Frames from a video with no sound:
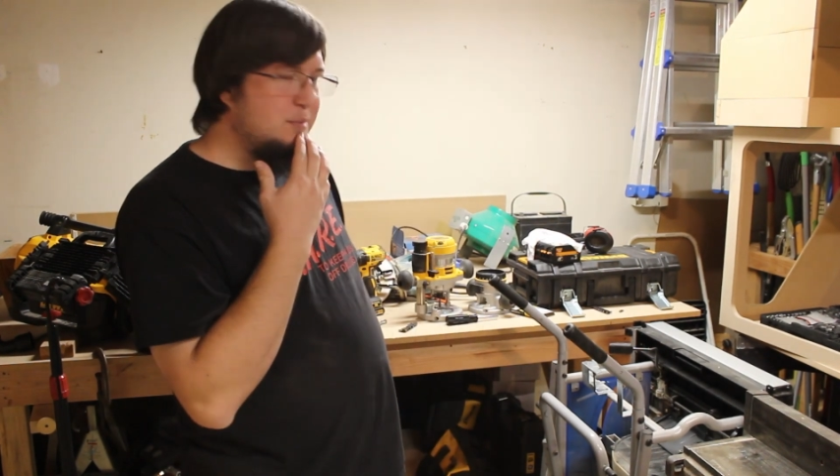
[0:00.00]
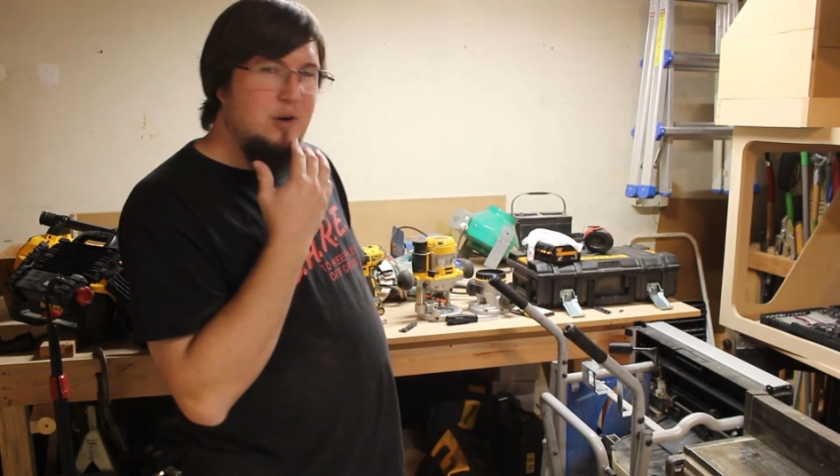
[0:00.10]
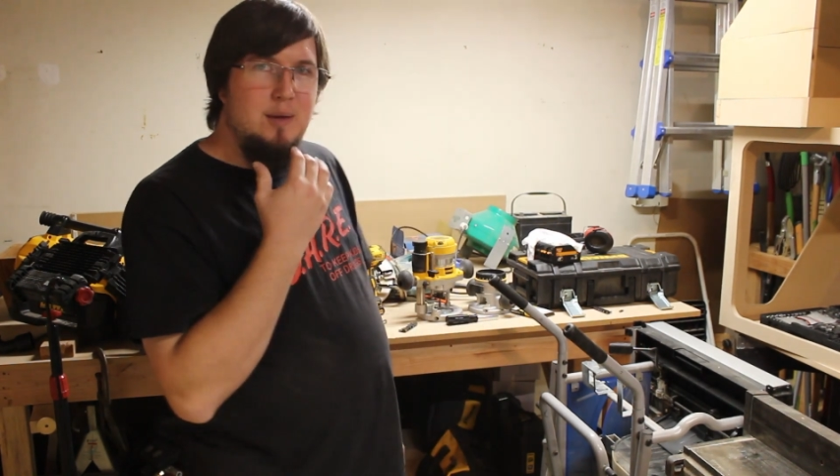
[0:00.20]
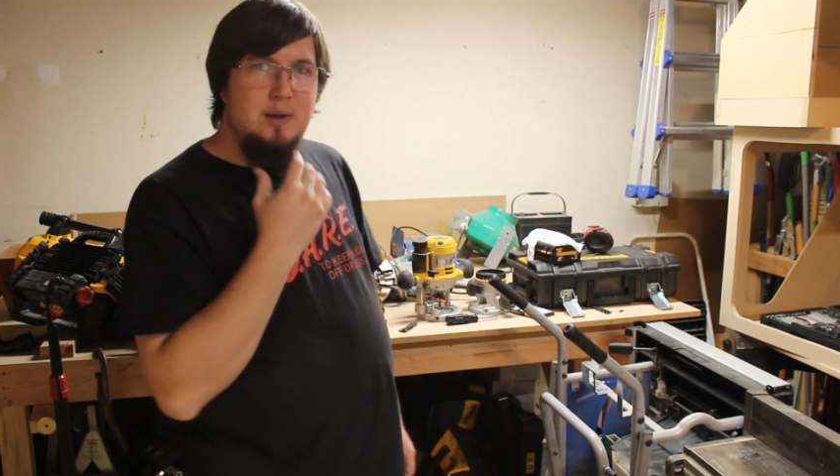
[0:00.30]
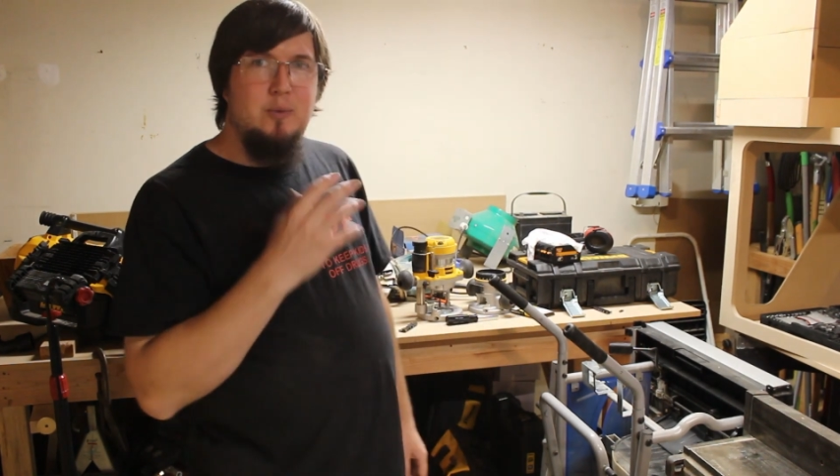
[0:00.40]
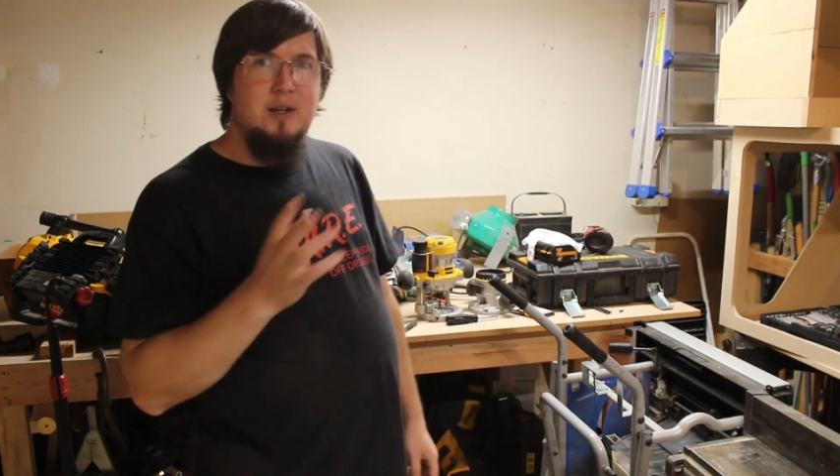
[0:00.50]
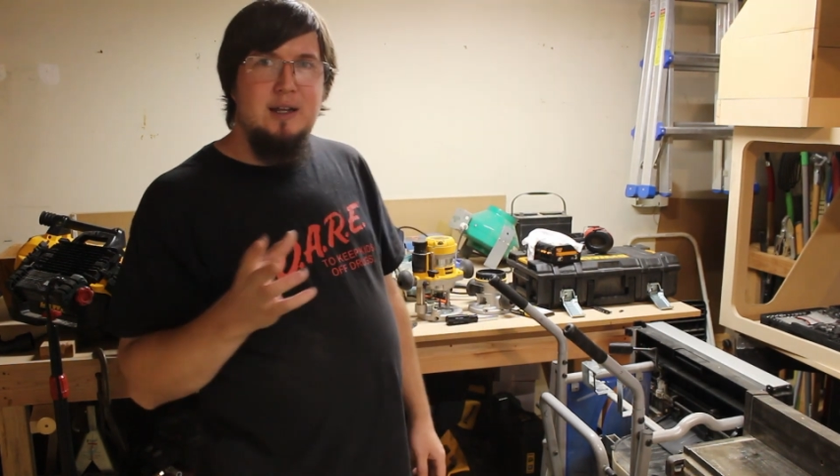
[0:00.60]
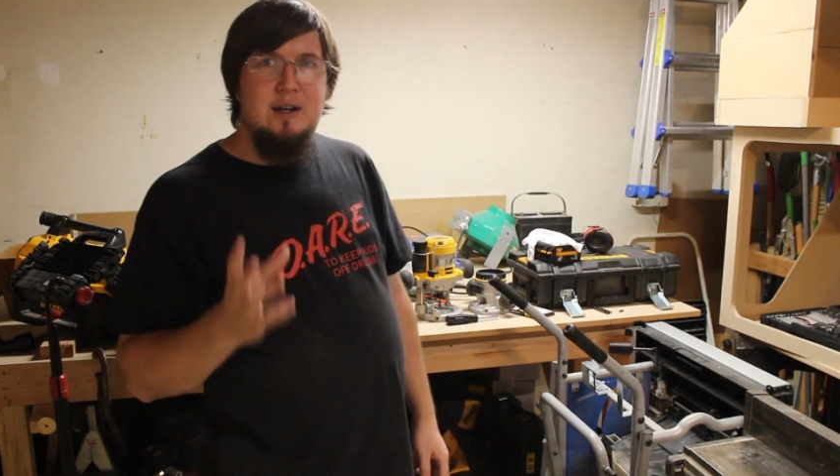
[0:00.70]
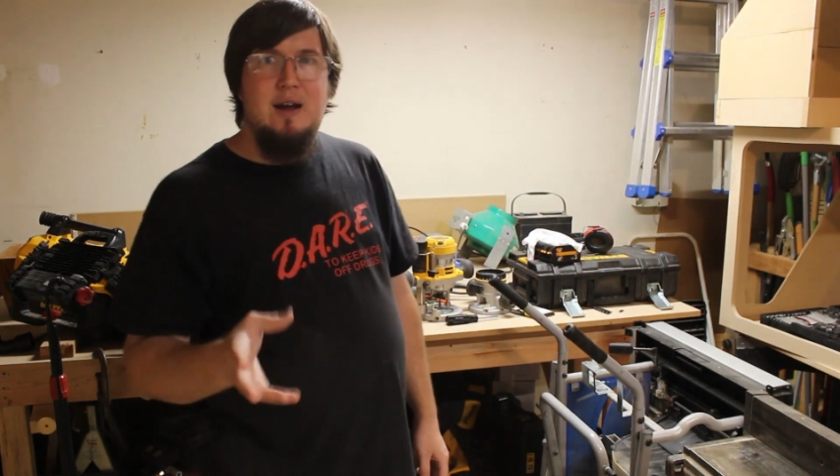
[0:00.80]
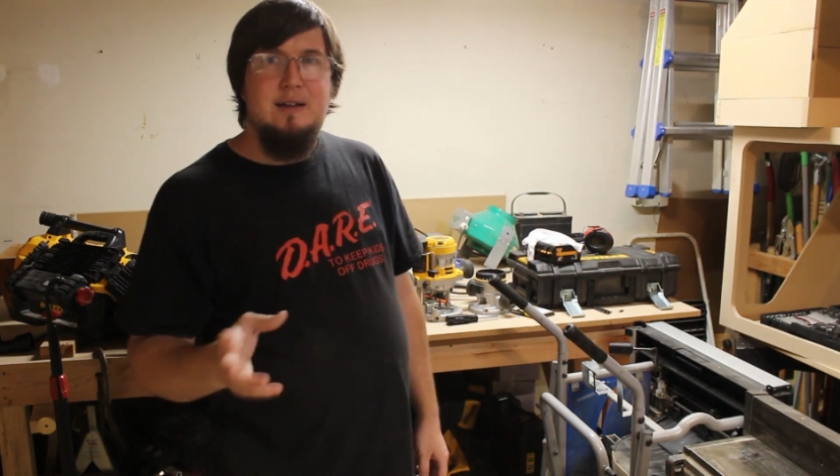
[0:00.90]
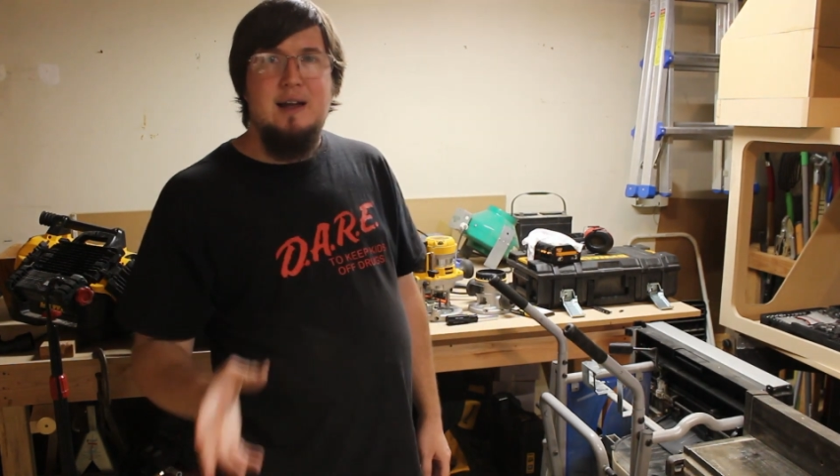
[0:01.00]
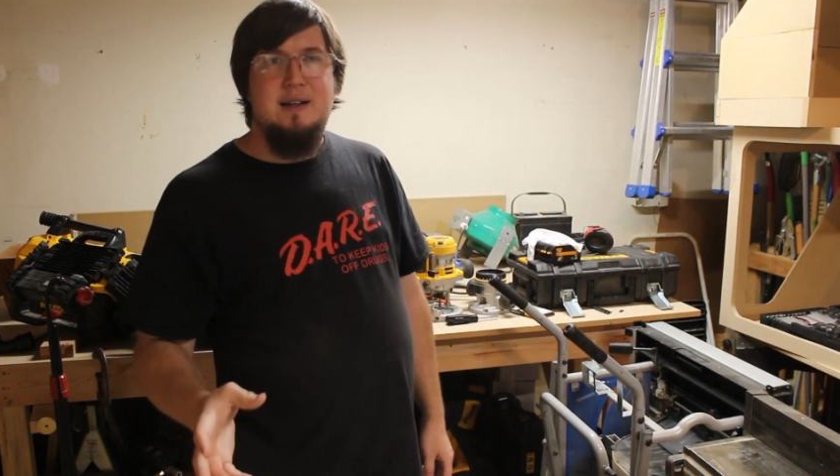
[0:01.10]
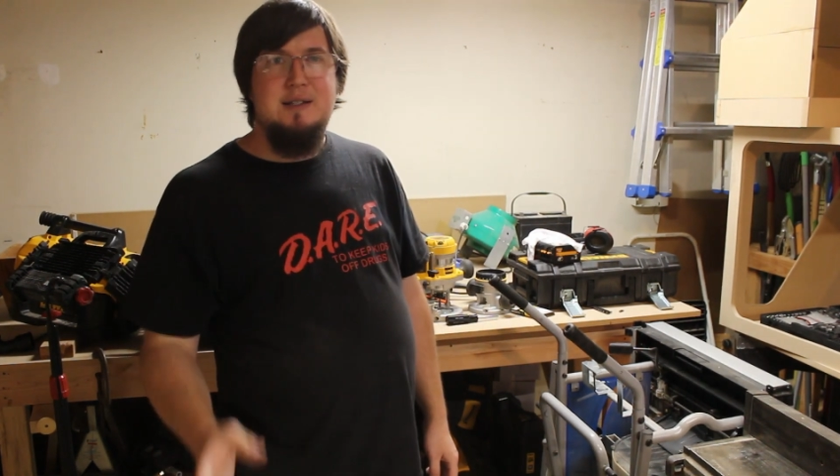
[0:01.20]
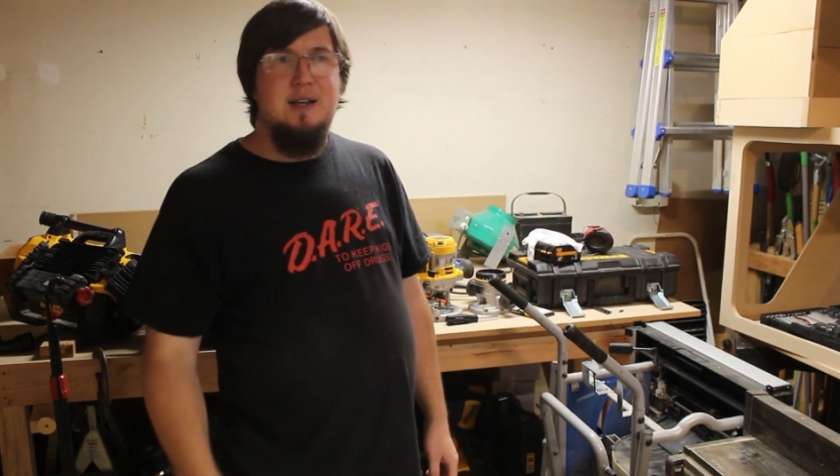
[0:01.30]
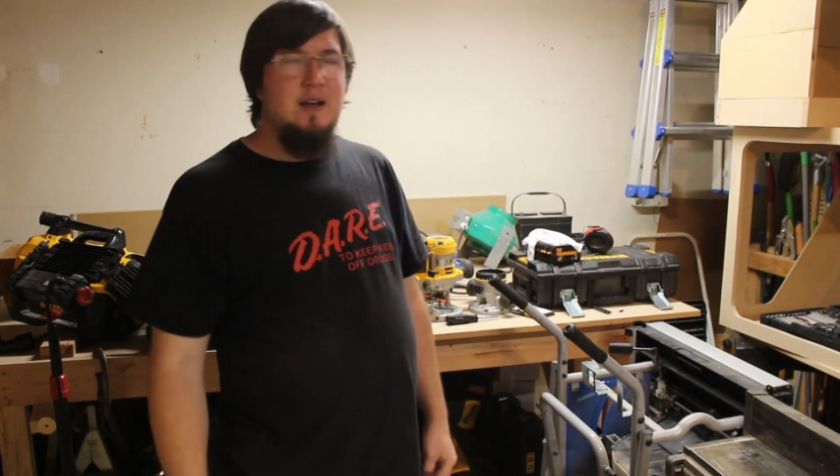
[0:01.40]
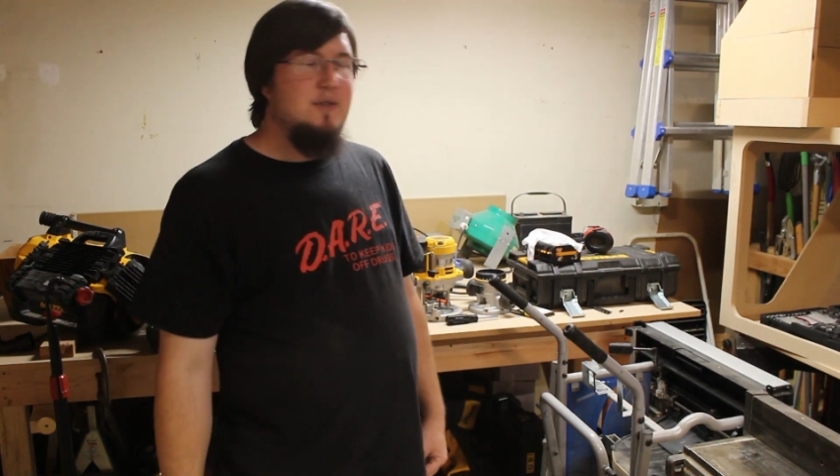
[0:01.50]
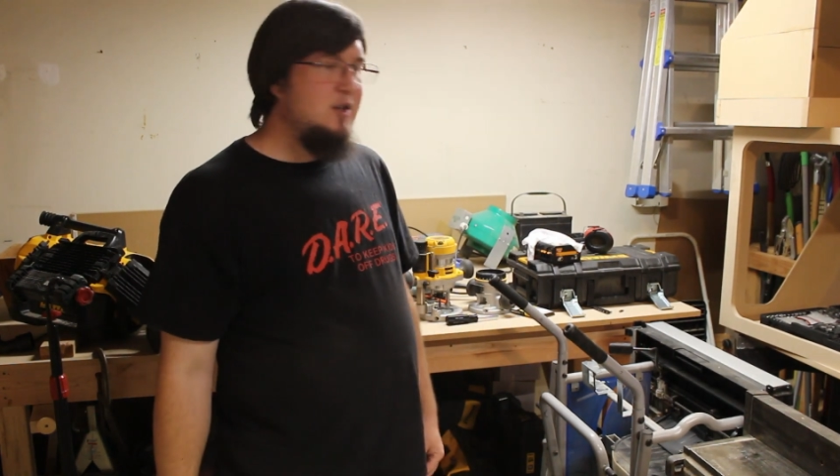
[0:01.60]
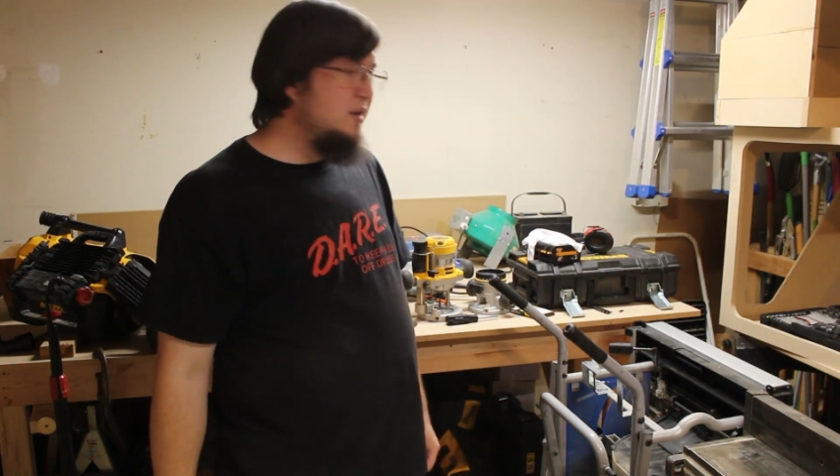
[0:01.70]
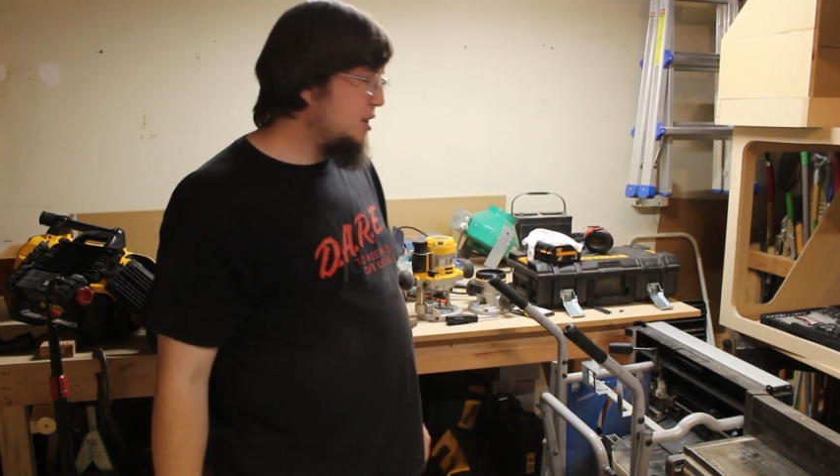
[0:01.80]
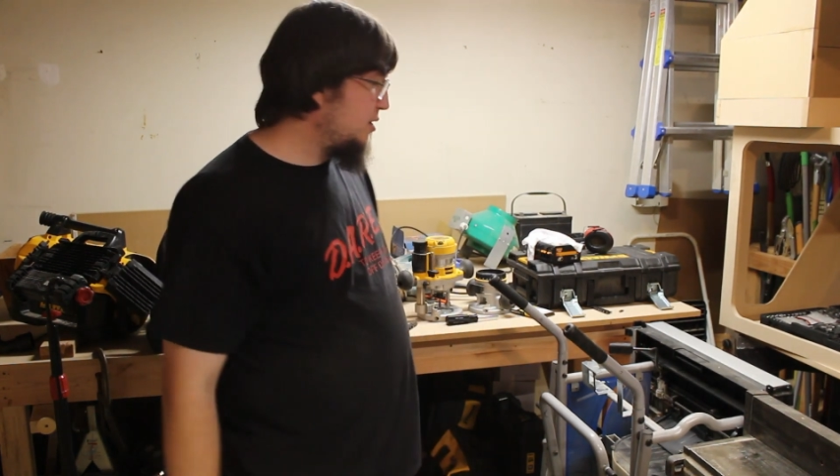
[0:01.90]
probably really not that safe. So as a